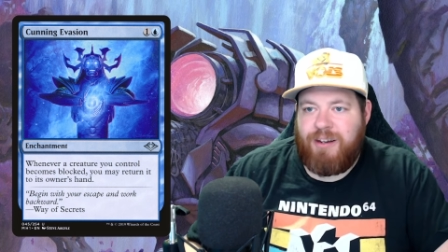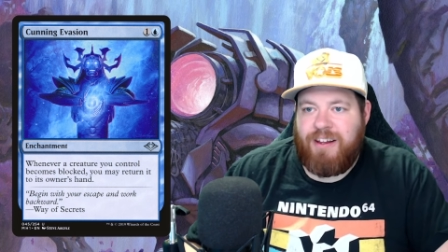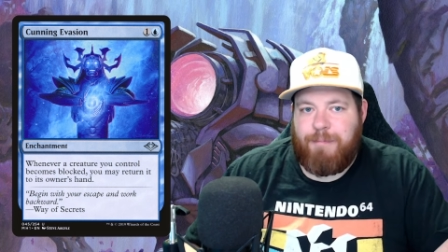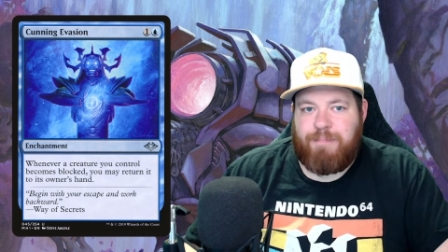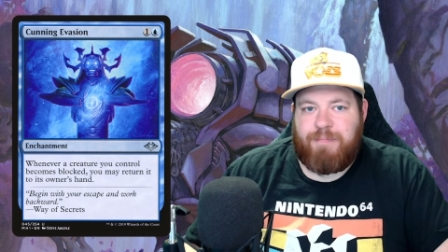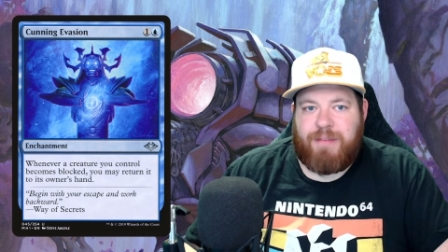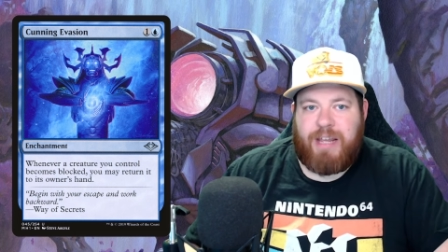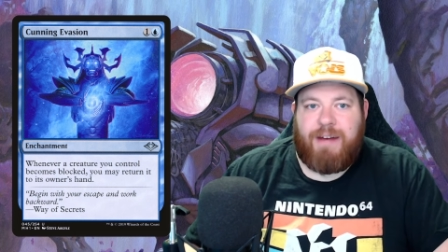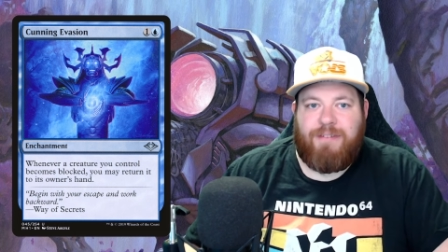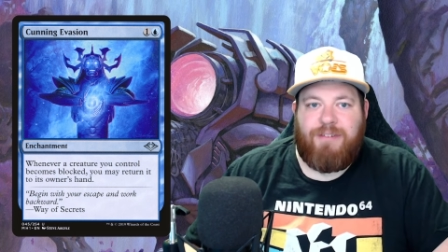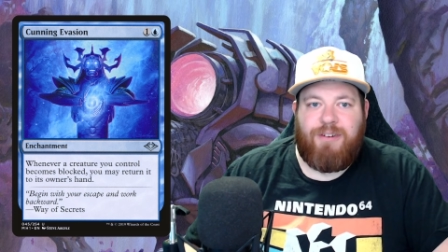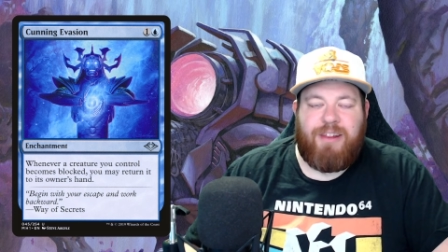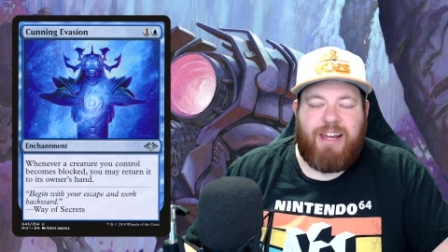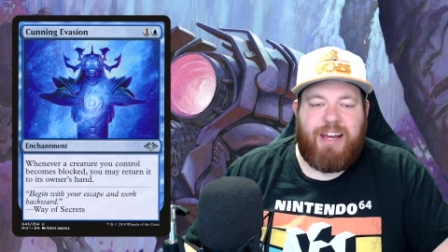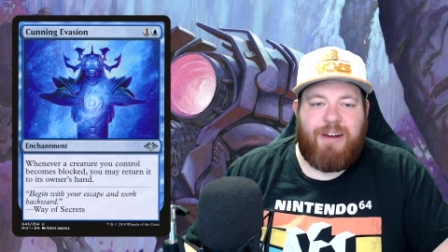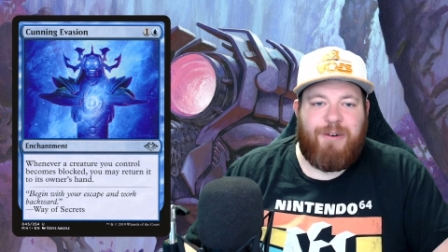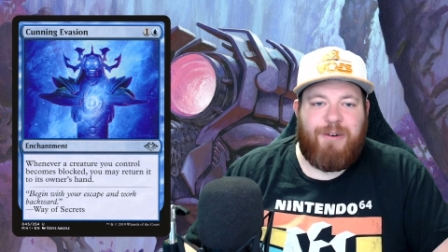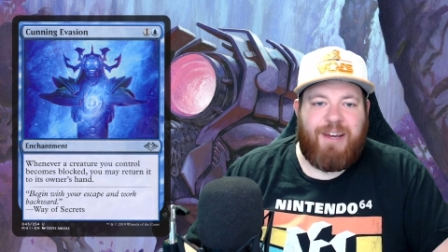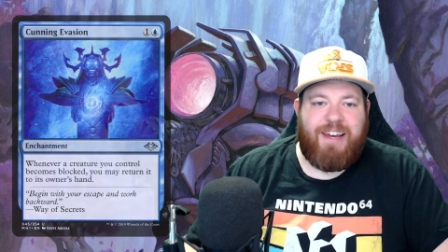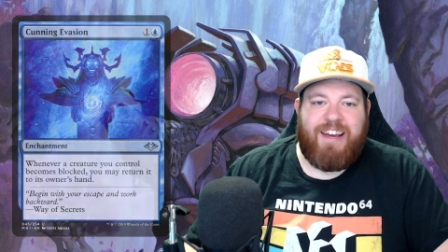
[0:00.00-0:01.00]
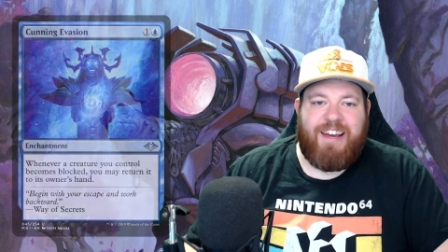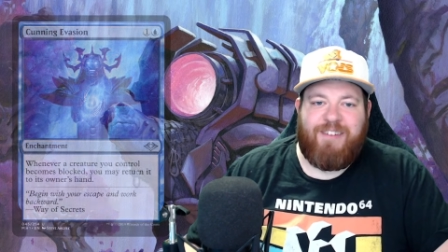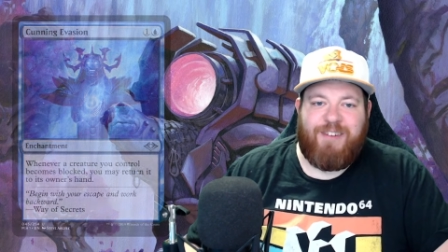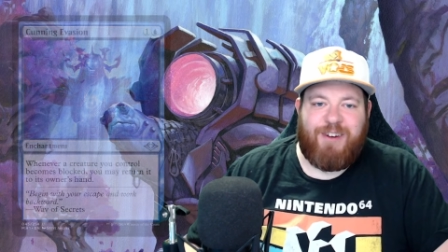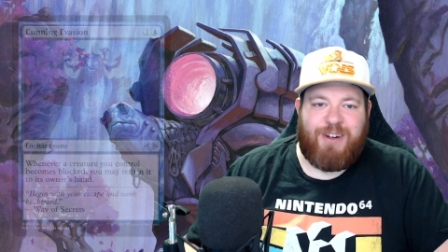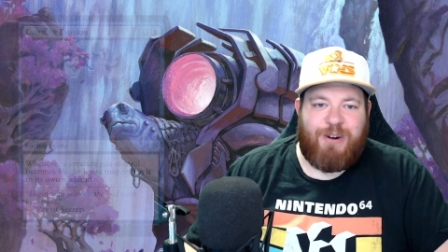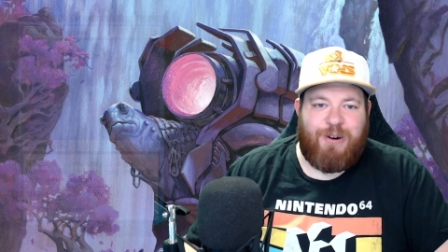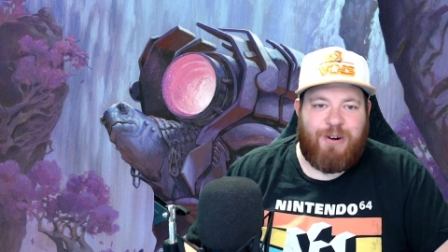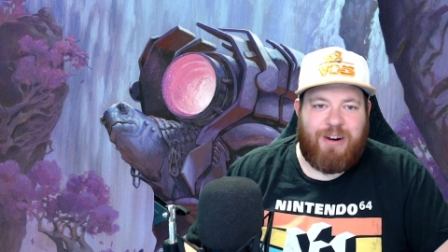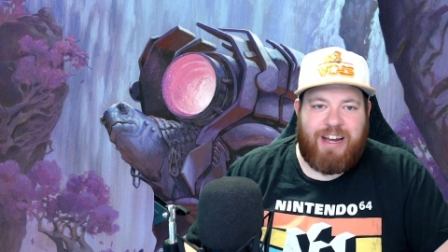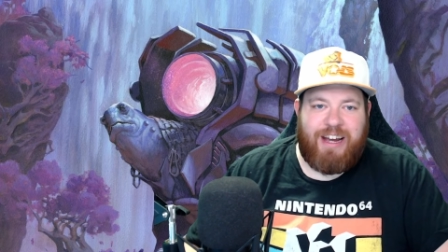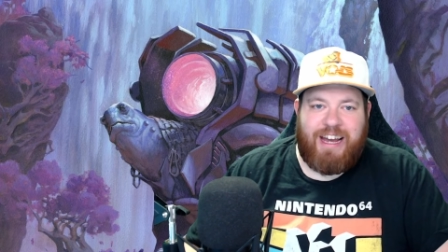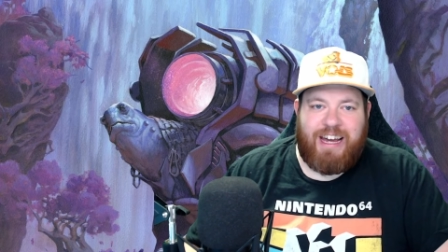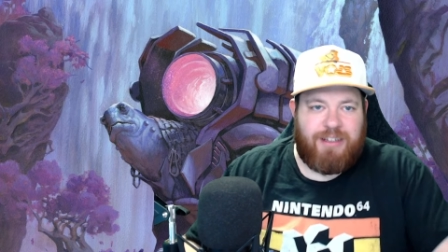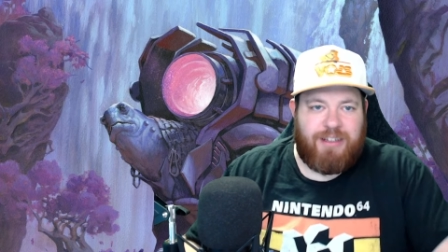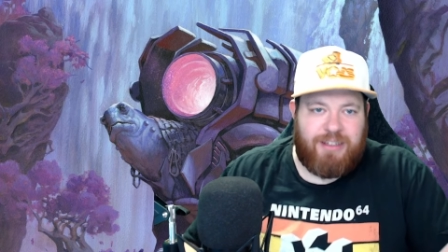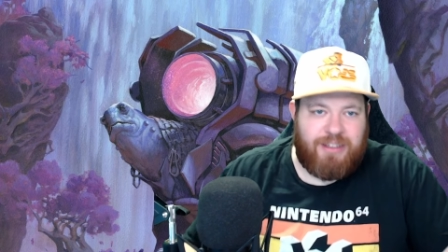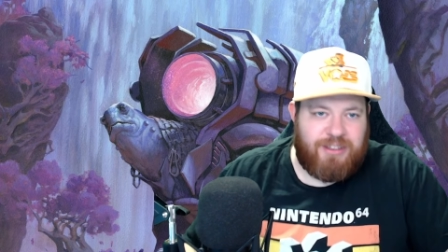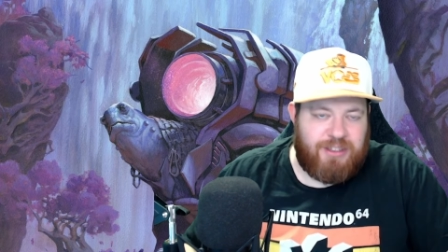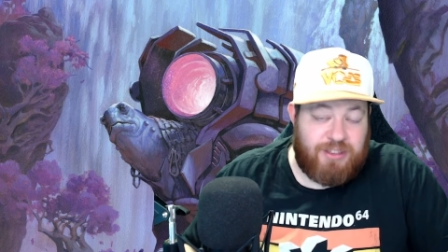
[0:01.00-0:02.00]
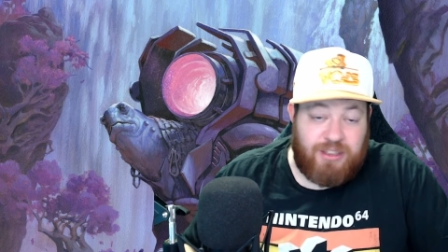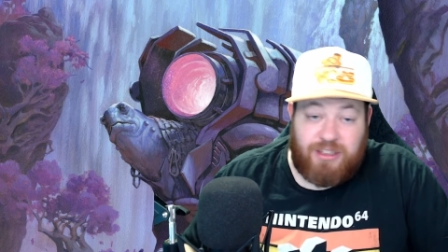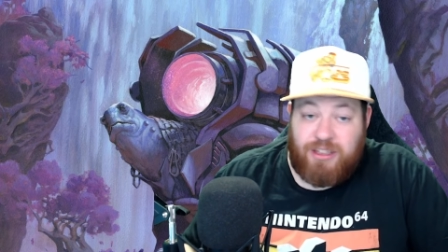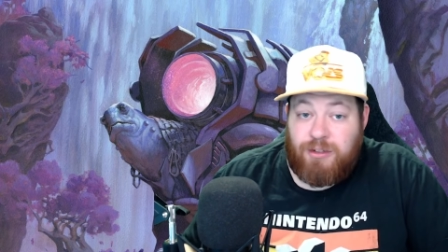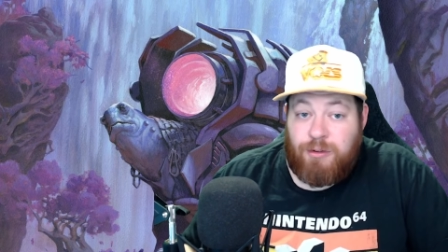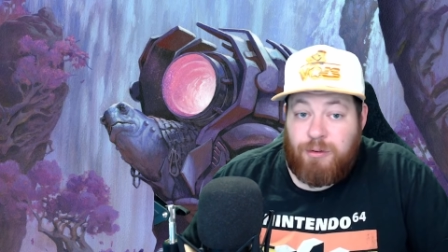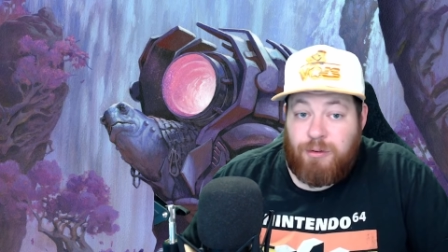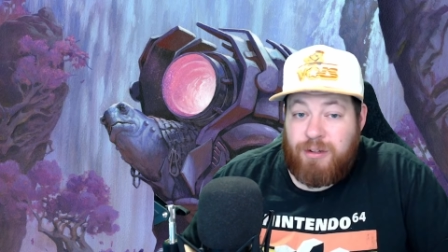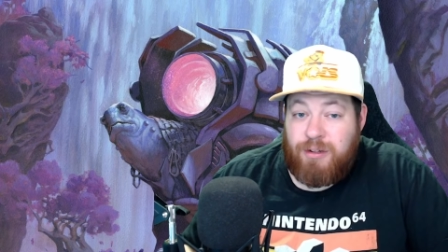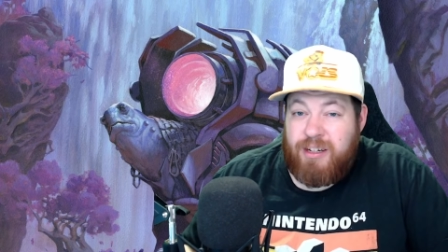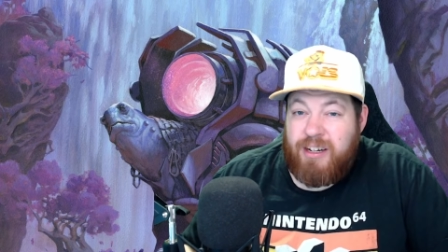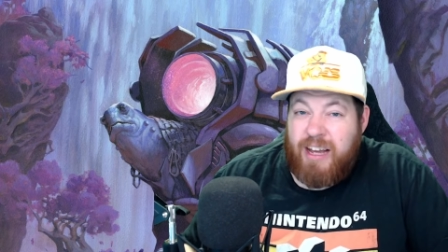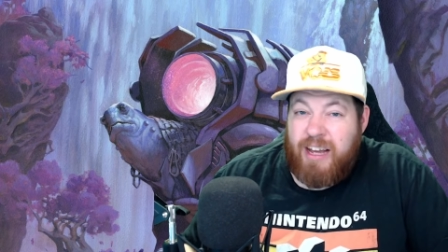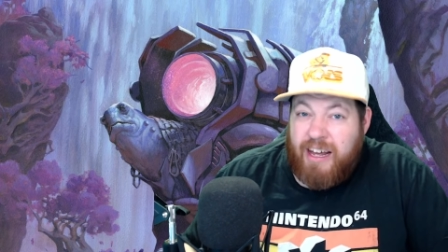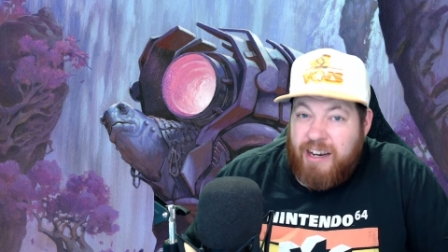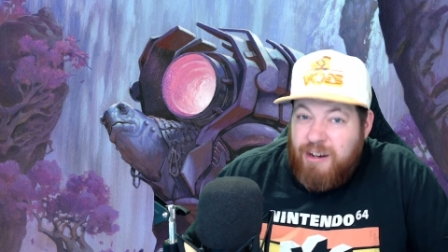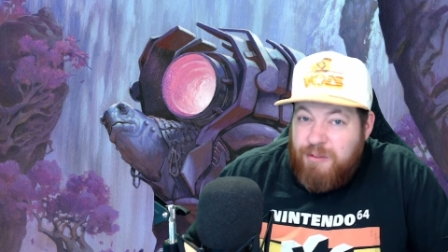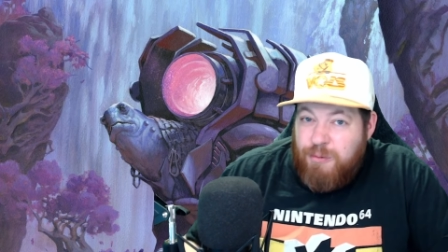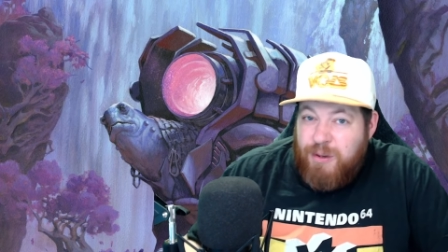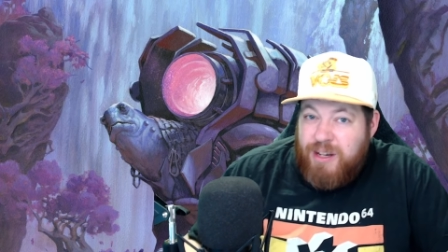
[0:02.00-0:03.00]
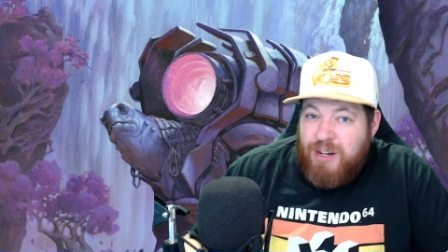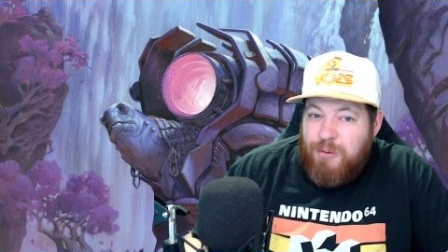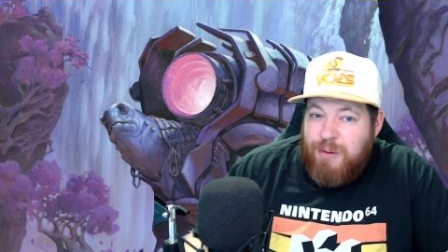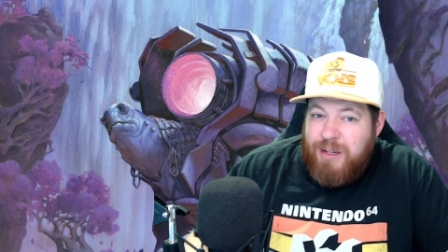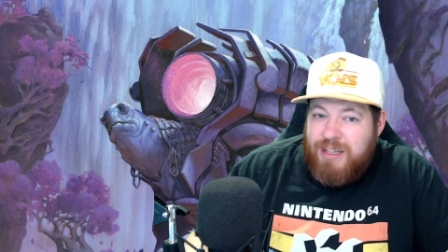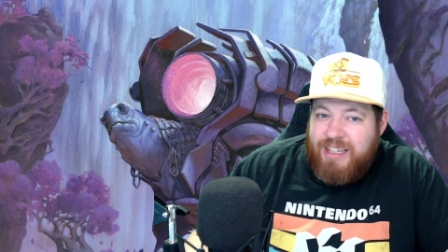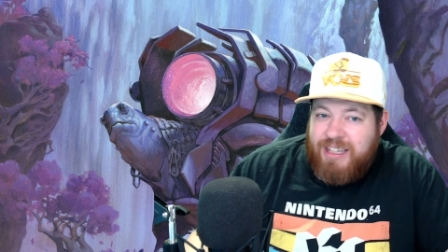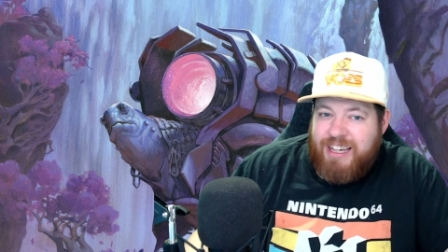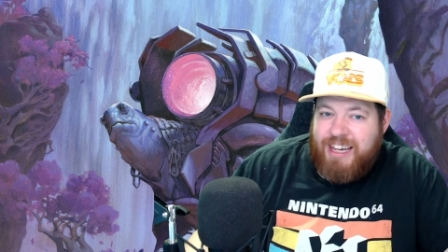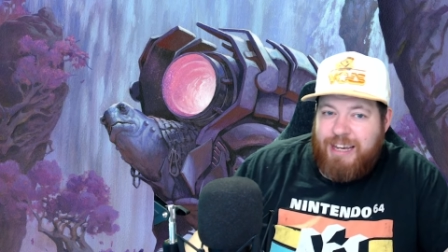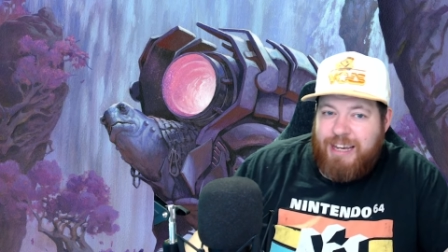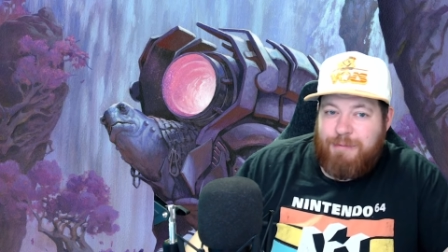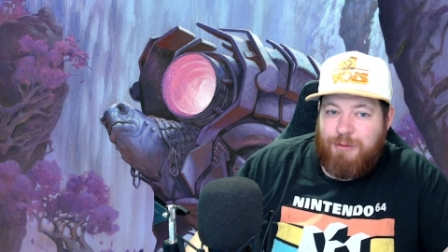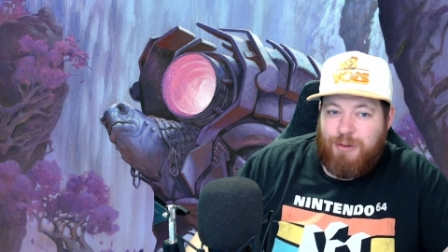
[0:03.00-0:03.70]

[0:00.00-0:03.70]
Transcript: After that, we have a card I added. It's just another kind of way to win the game,